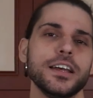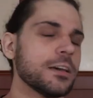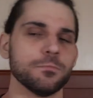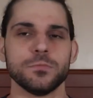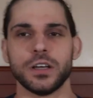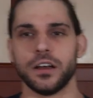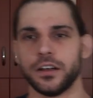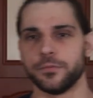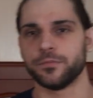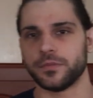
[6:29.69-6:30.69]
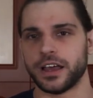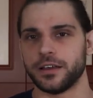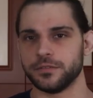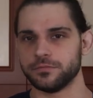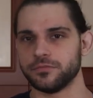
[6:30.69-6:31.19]

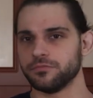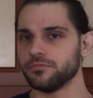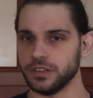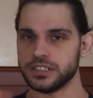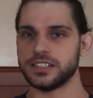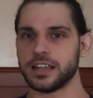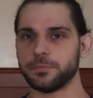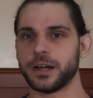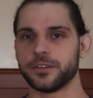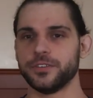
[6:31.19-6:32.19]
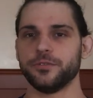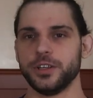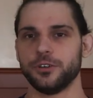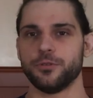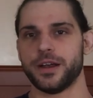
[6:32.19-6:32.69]
Yeah, it's that part of the
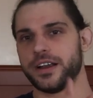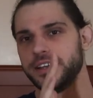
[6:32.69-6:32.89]
video where